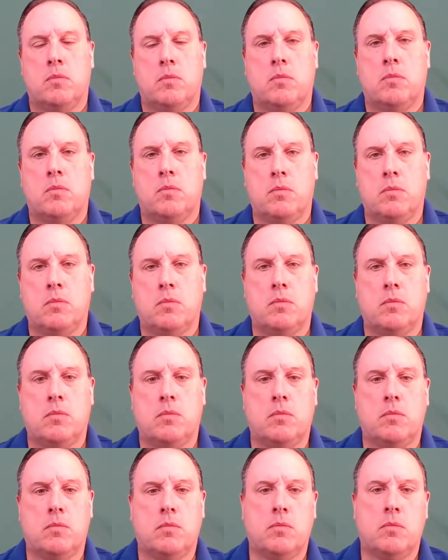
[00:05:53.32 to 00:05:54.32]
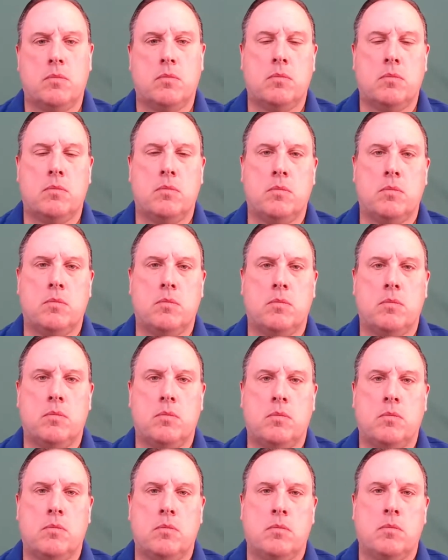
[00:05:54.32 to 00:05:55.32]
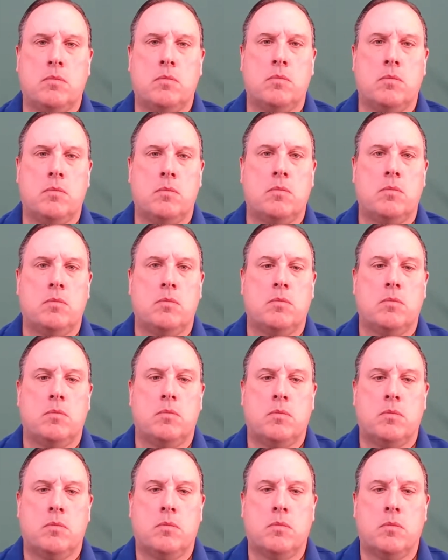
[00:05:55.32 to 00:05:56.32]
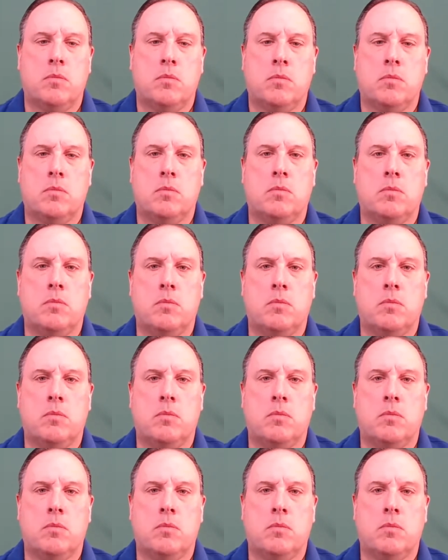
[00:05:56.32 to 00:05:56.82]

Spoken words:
No words are spoken by the person on screen.